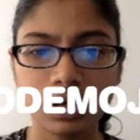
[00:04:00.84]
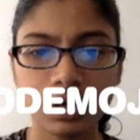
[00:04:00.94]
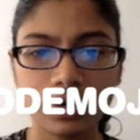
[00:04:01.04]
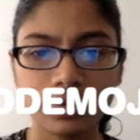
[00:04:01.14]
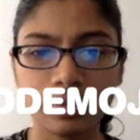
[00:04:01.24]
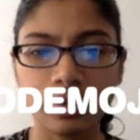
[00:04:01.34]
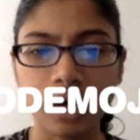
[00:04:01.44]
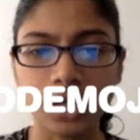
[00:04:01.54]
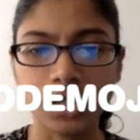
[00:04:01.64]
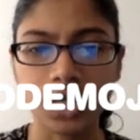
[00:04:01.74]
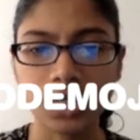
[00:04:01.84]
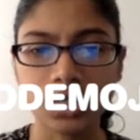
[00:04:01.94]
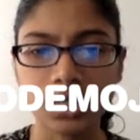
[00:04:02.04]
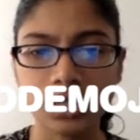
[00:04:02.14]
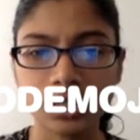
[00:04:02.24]
for
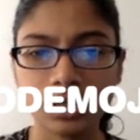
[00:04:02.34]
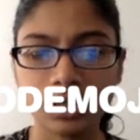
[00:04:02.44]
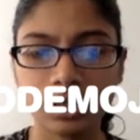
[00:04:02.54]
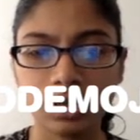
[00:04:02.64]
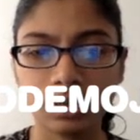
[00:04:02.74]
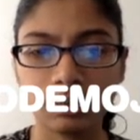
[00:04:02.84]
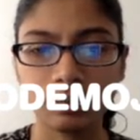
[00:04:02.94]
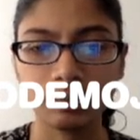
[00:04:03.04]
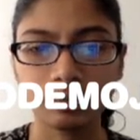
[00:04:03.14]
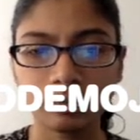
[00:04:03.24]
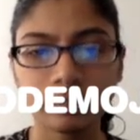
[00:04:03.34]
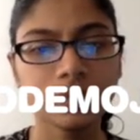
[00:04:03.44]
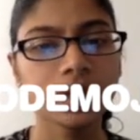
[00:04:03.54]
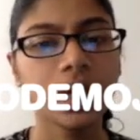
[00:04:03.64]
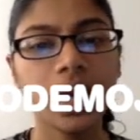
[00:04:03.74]
projects.
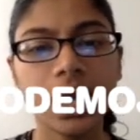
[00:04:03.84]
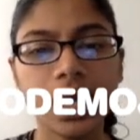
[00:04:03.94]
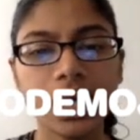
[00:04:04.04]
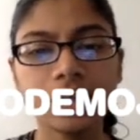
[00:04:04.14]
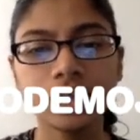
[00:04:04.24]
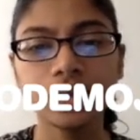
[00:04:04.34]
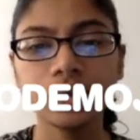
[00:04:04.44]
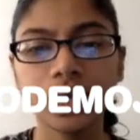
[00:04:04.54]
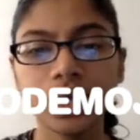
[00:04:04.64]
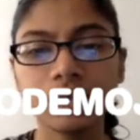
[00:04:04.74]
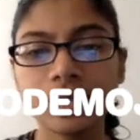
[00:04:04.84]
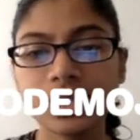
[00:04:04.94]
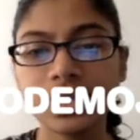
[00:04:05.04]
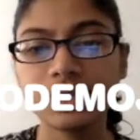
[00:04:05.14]
And you can receive